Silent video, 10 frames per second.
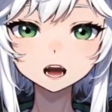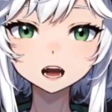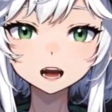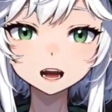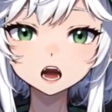
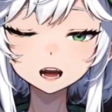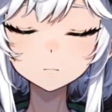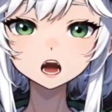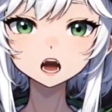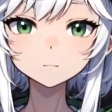So you're going to reach
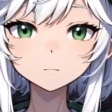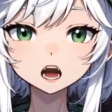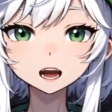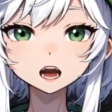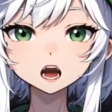a point
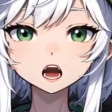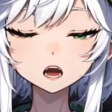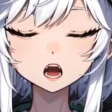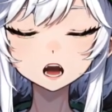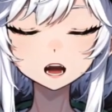where you
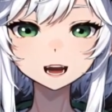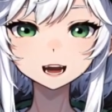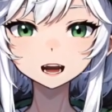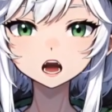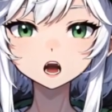have a lot
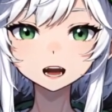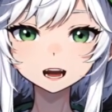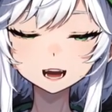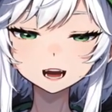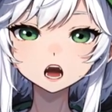of quests that
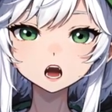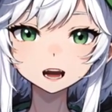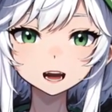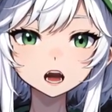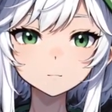you're looking
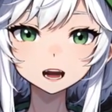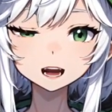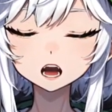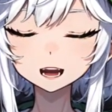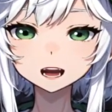at from a lot
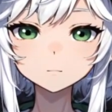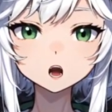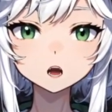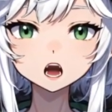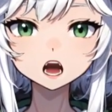of different
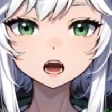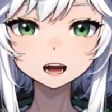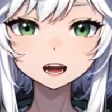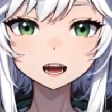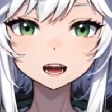traders,
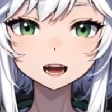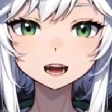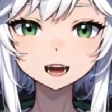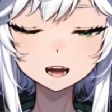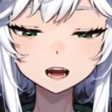and
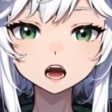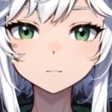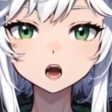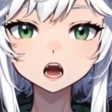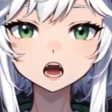some of them are
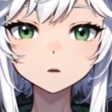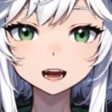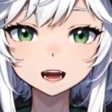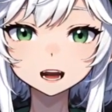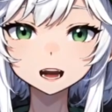going to be
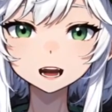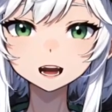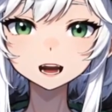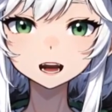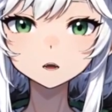
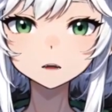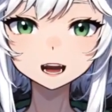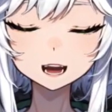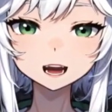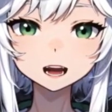high
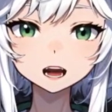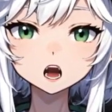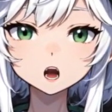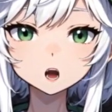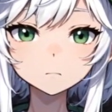risk,
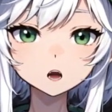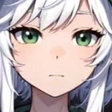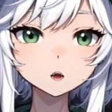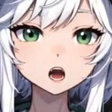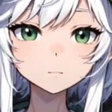low
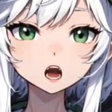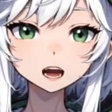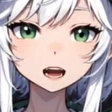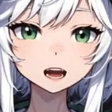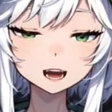reward quests, and
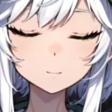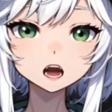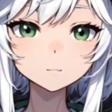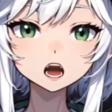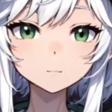some of them are
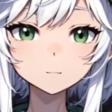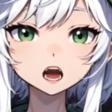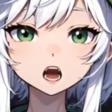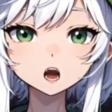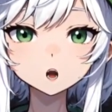going to be
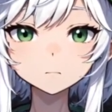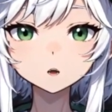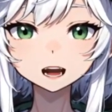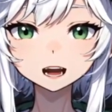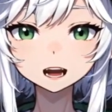low
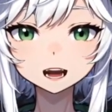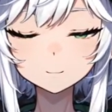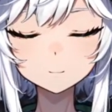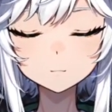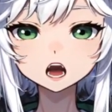risk and
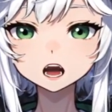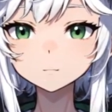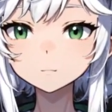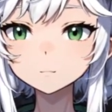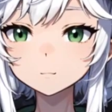pretty
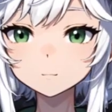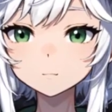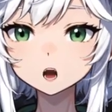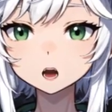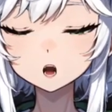
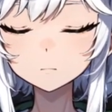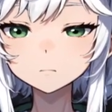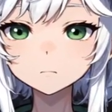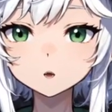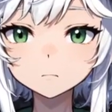good
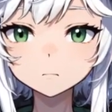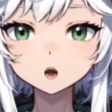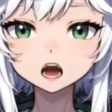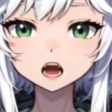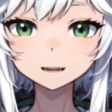rewards,
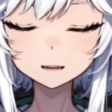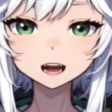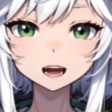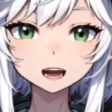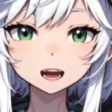all things
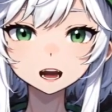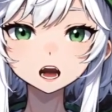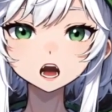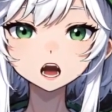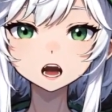considered.
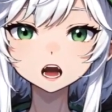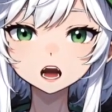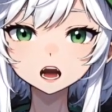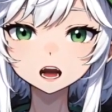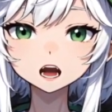
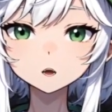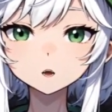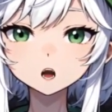So